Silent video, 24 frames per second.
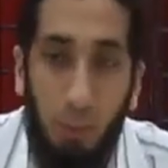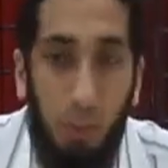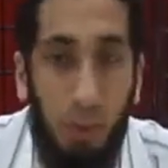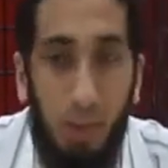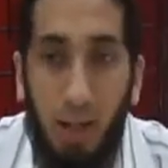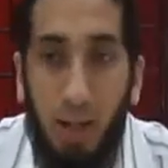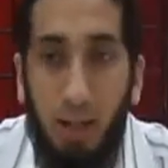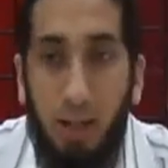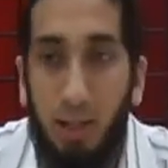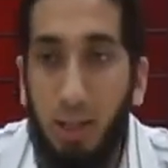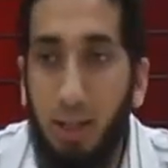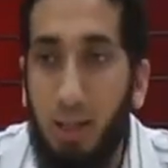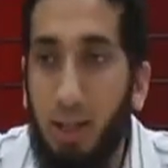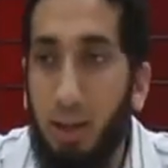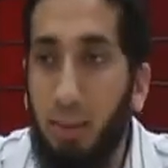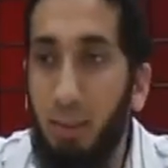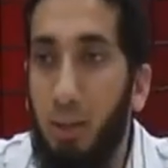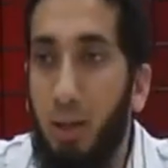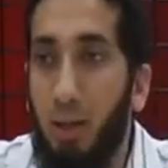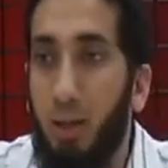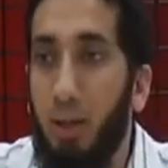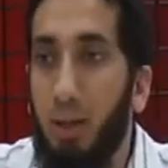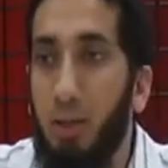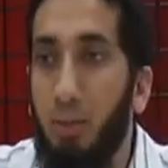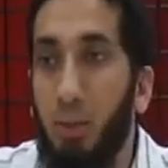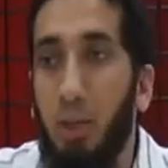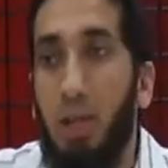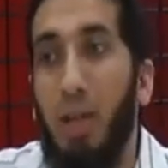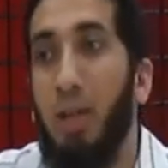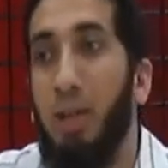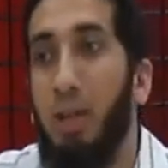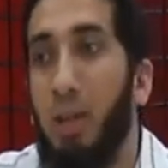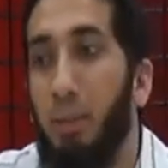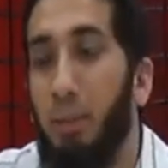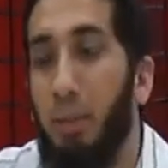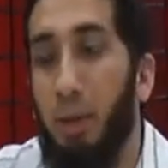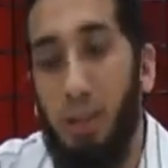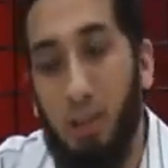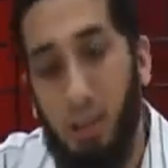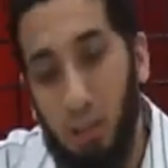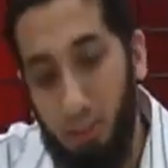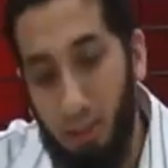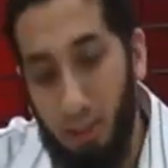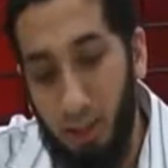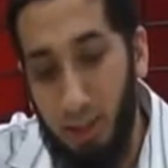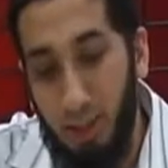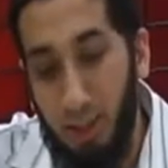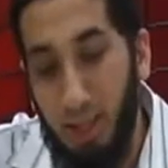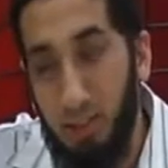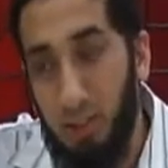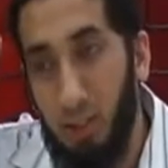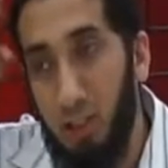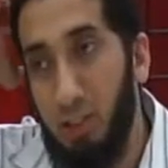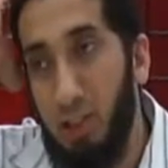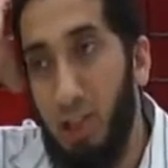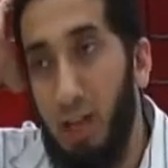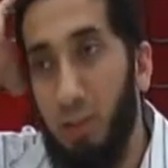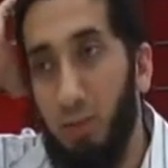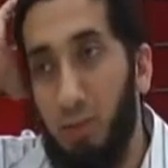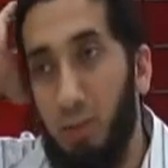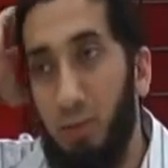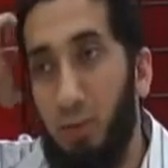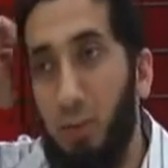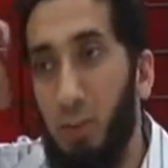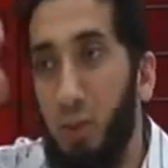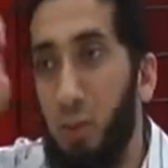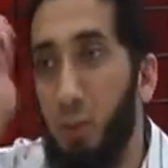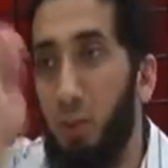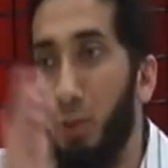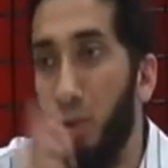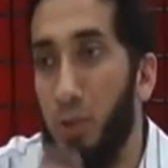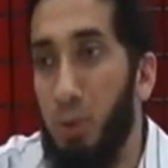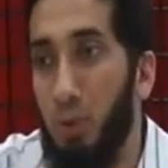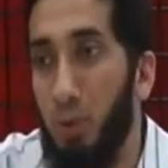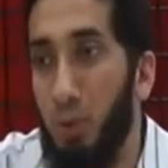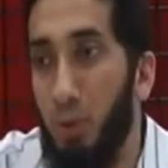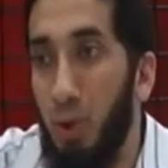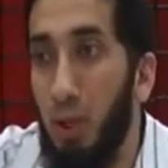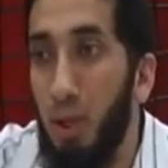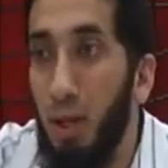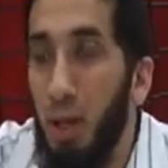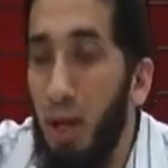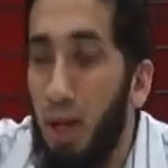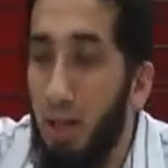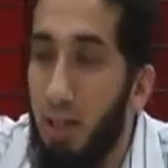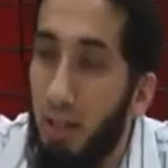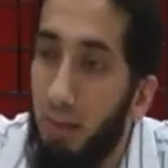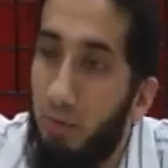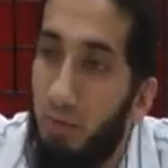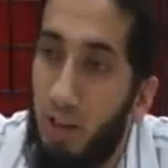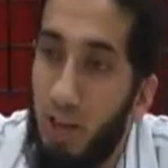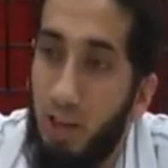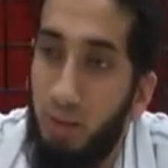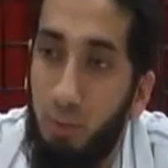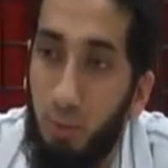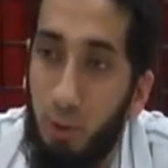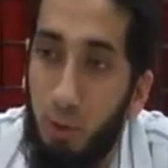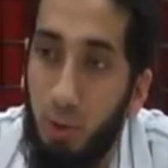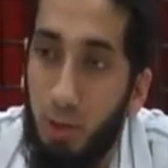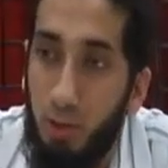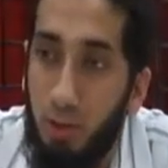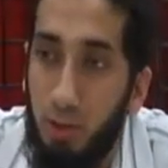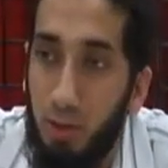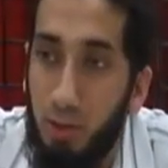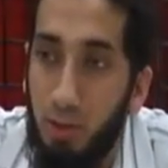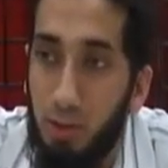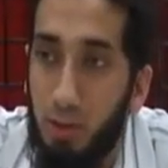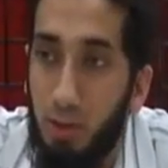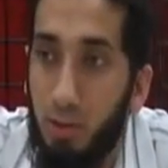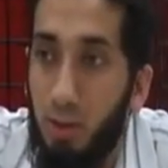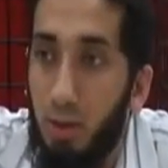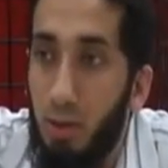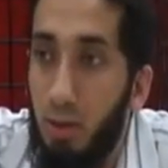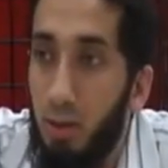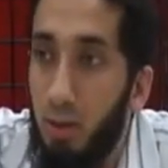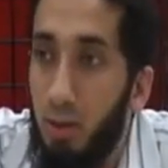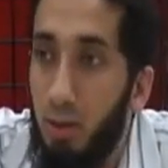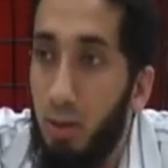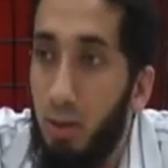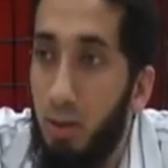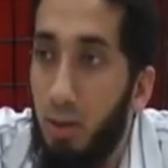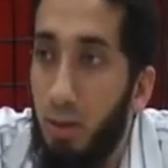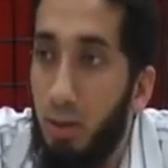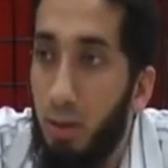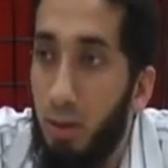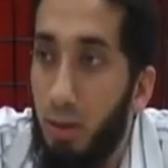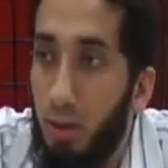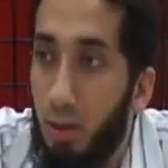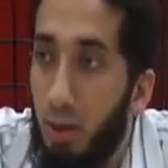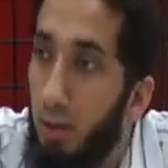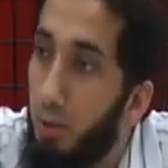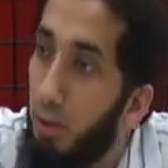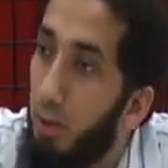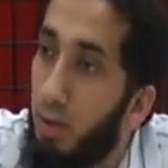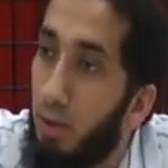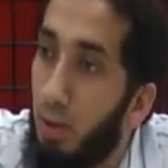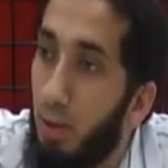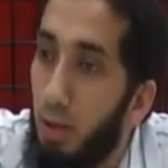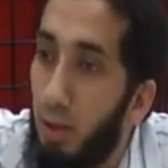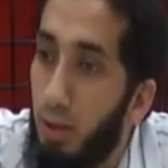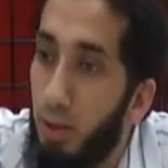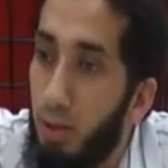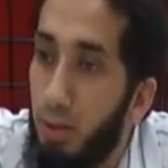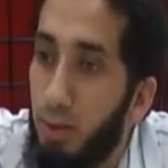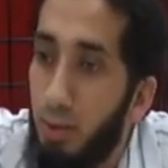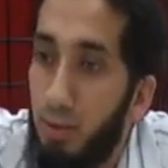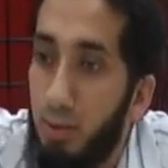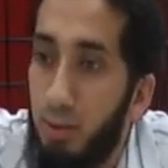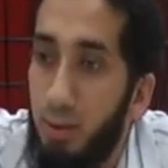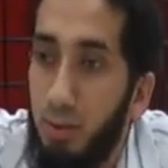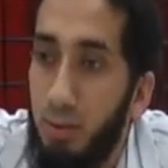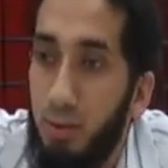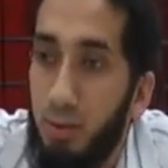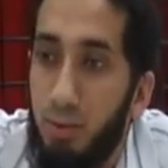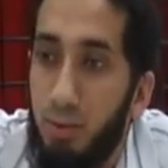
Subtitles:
We're not going to get married. We can't get married because my dad says I have to finish med school. I've got 5 more years. And they're crying.